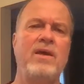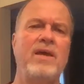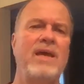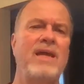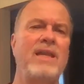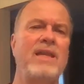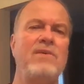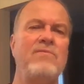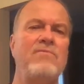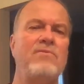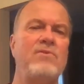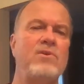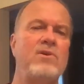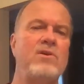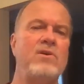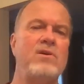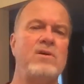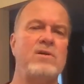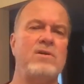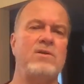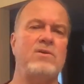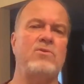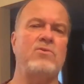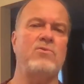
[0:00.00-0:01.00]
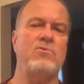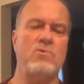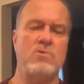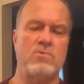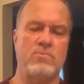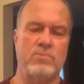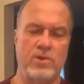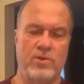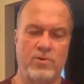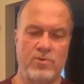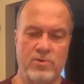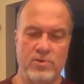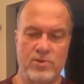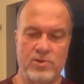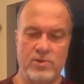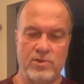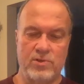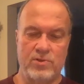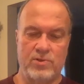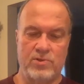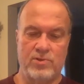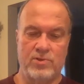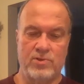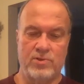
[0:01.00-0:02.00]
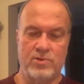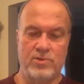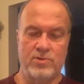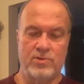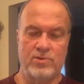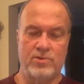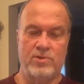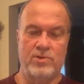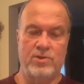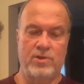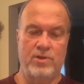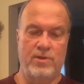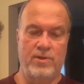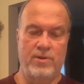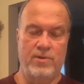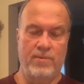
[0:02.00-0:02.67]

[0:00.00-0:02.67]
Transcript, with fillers: and even on Norwin Christian Church.